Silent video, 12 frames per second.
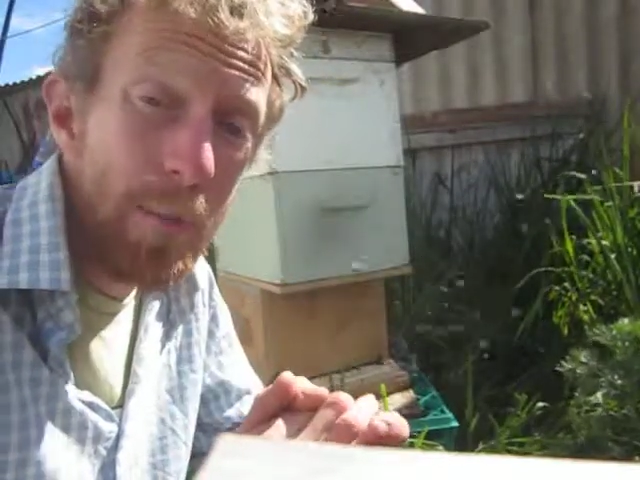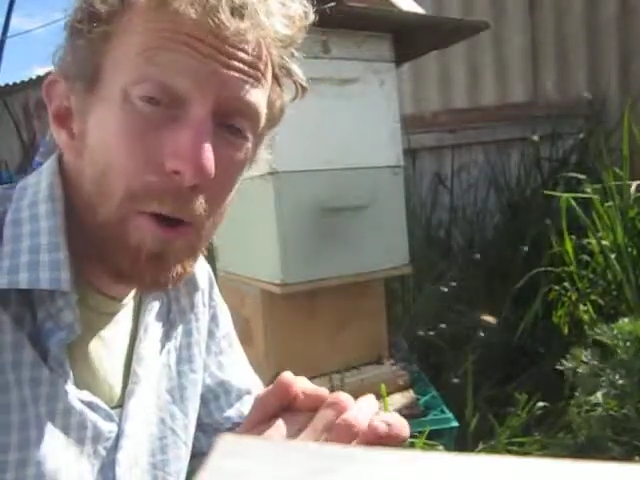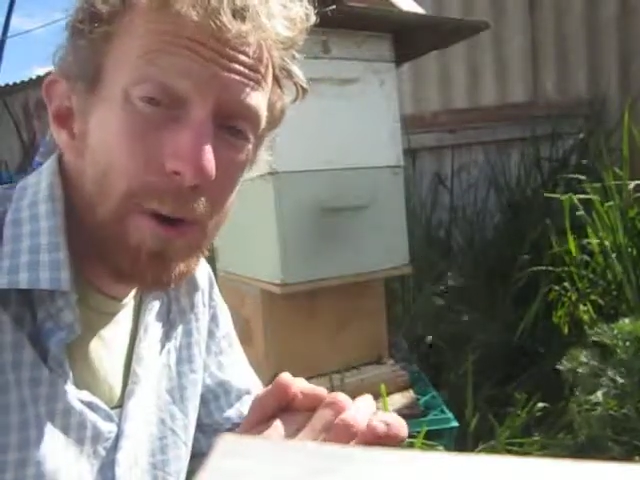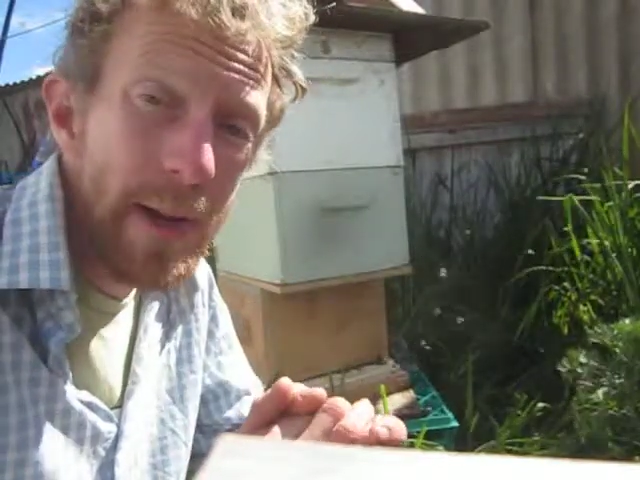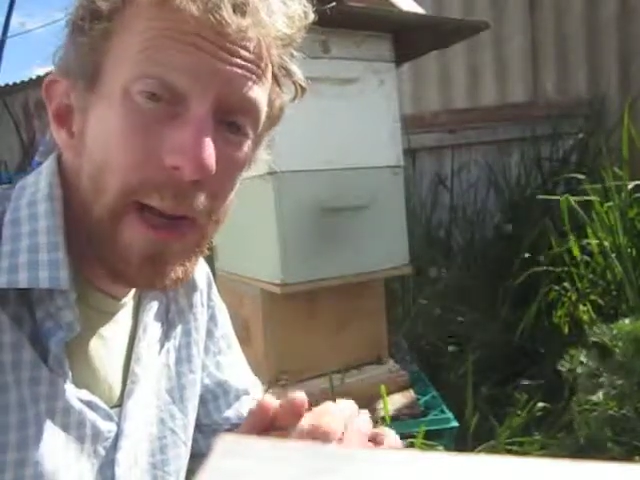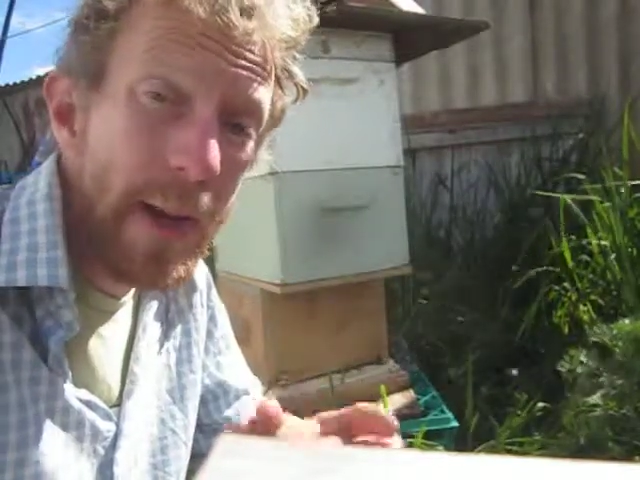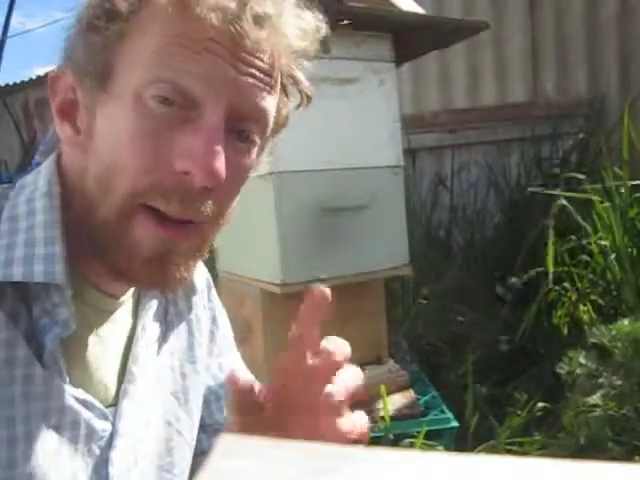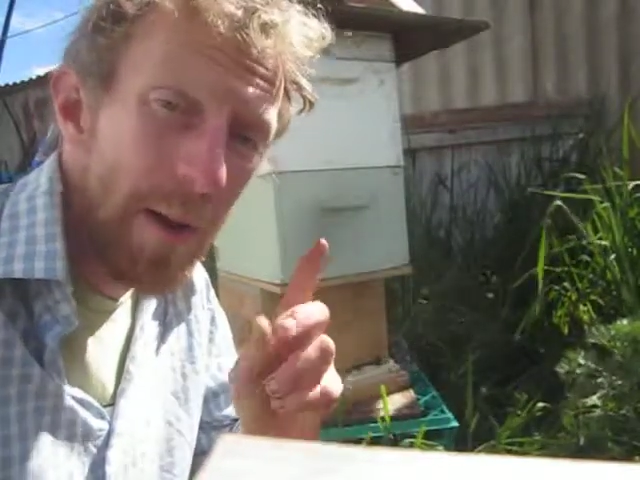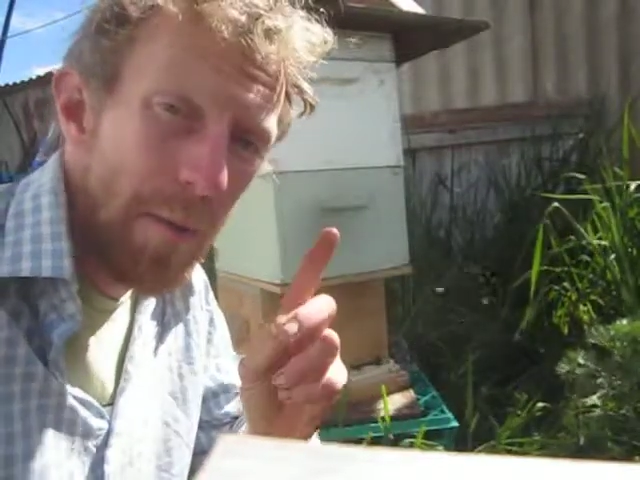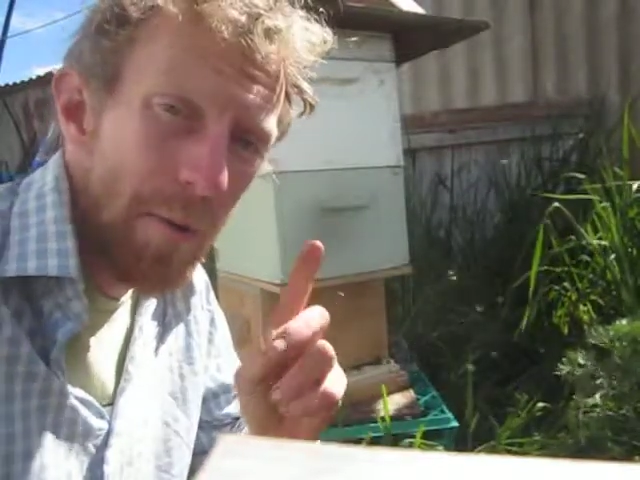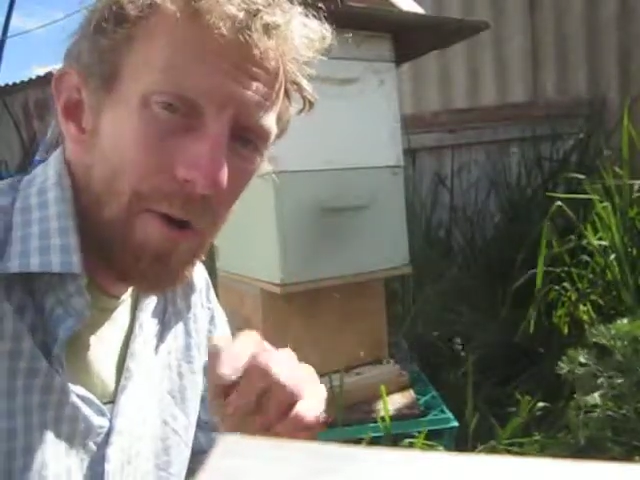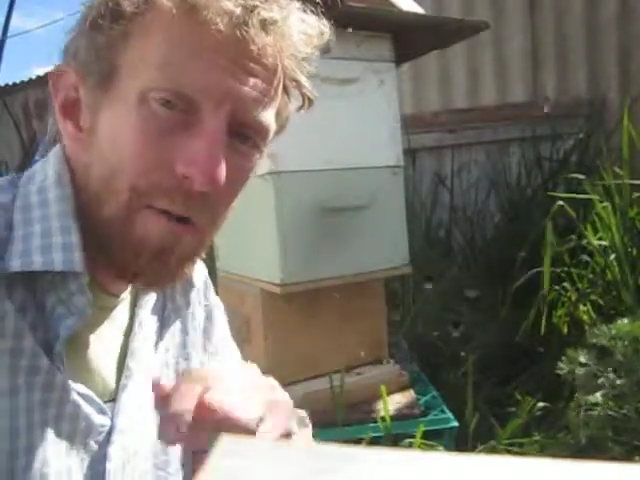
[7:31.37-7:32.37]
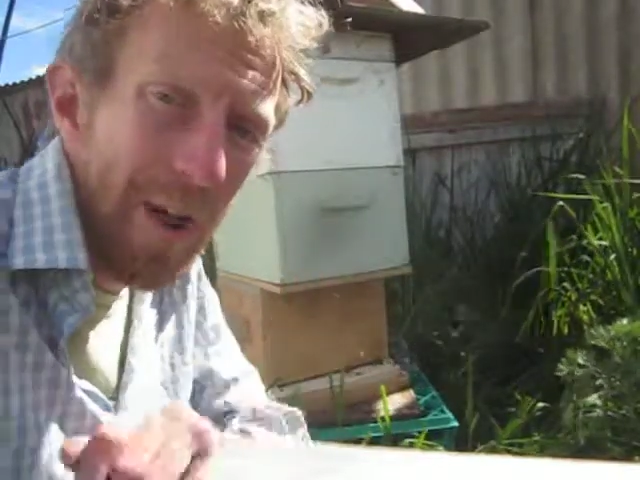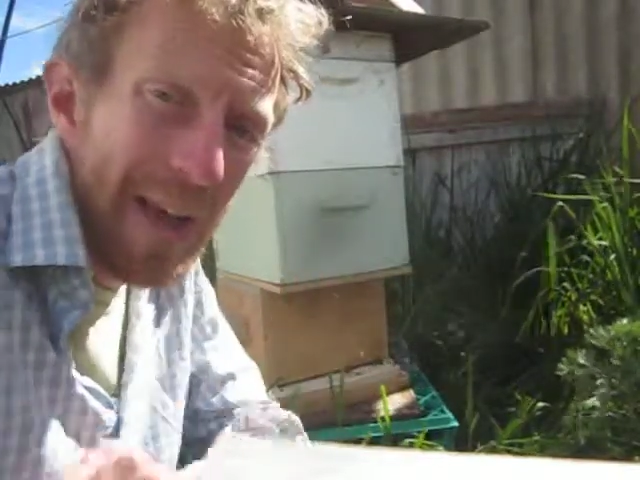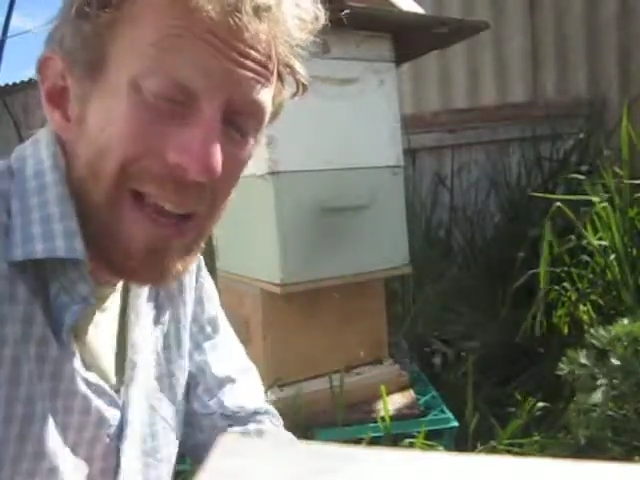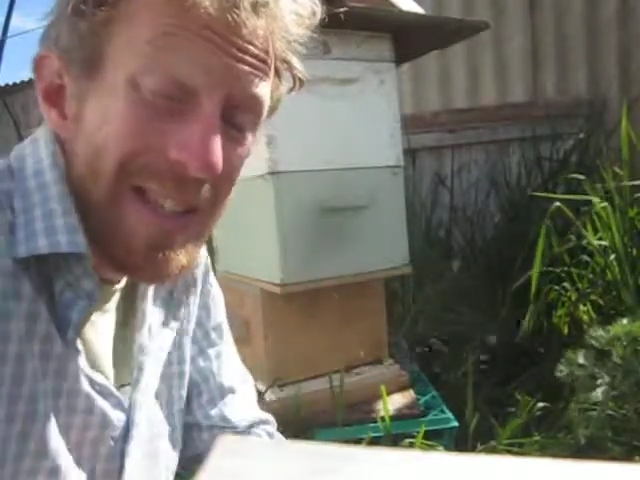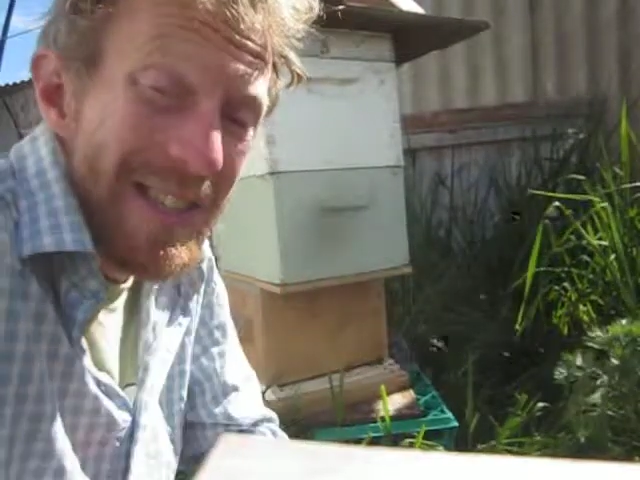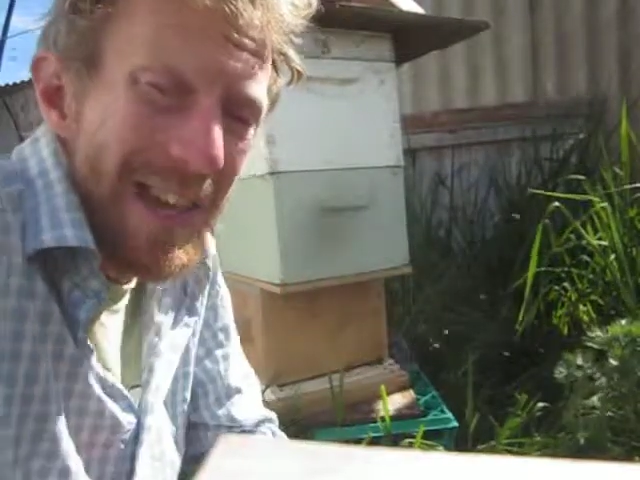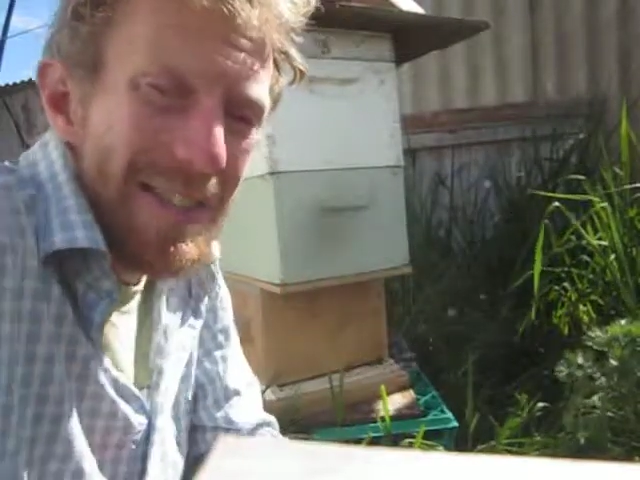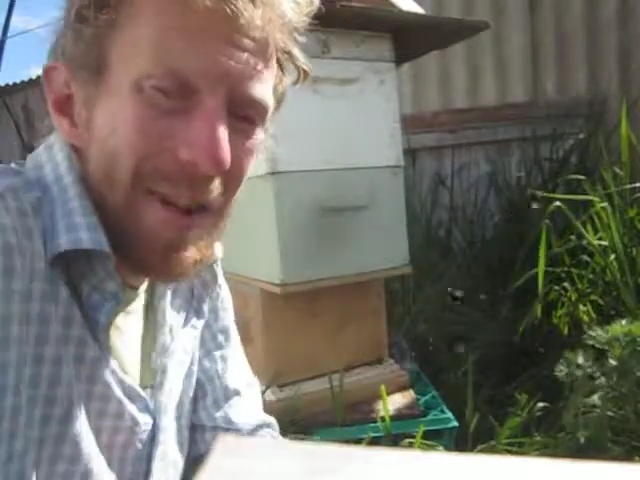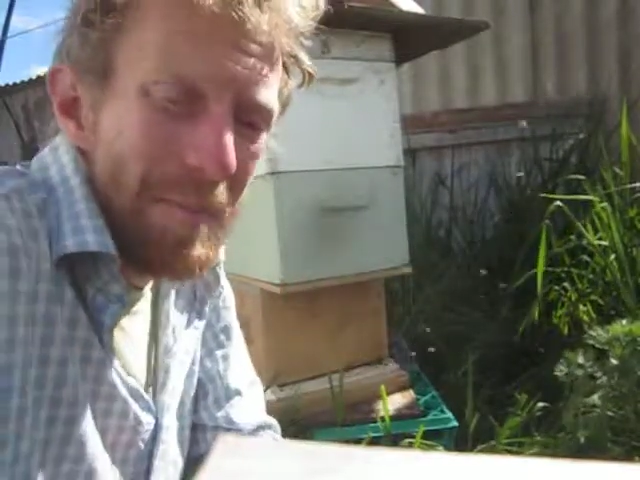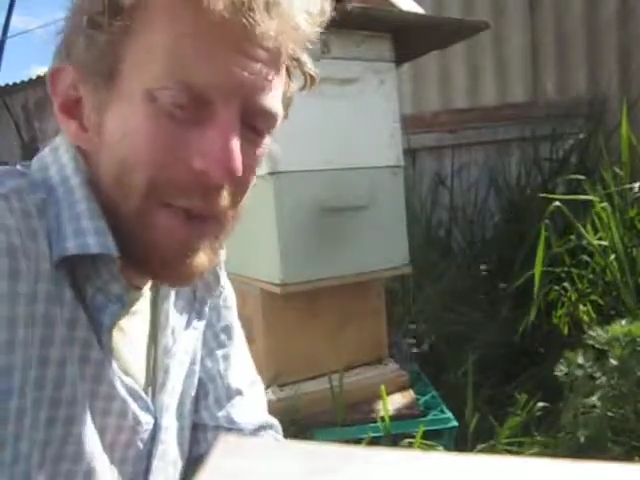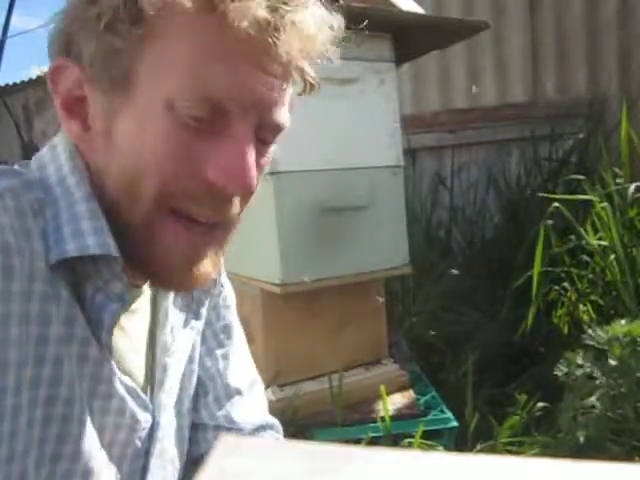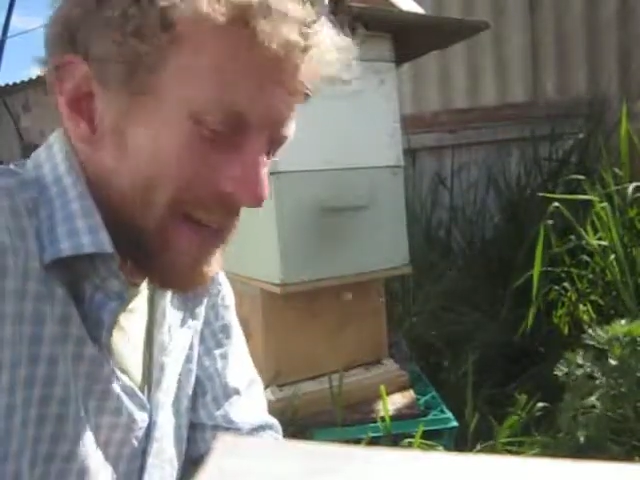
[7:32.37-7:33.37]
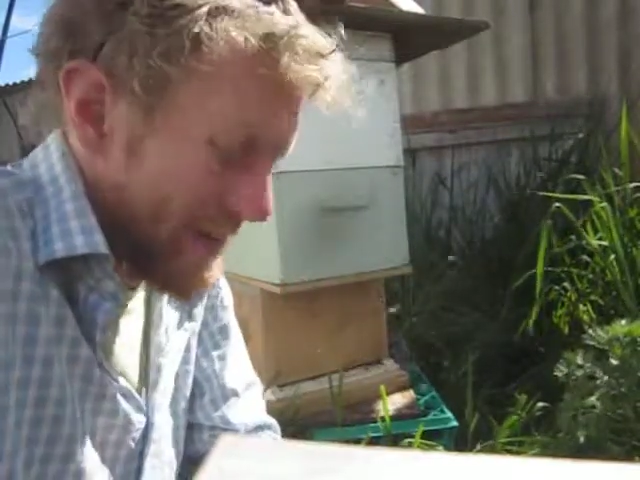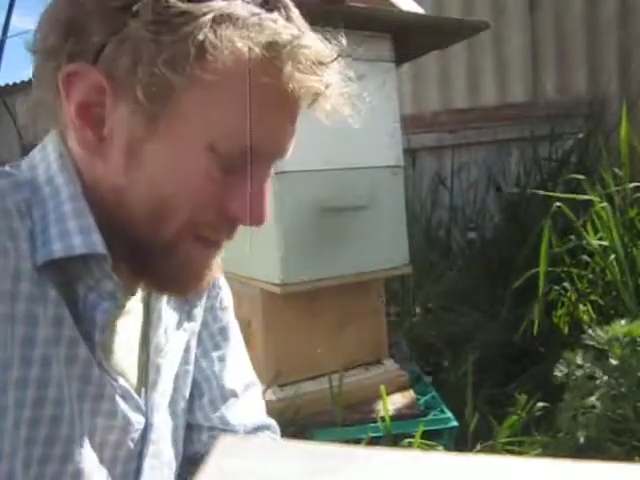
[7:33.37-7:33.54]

pollinated by flying insects like bees.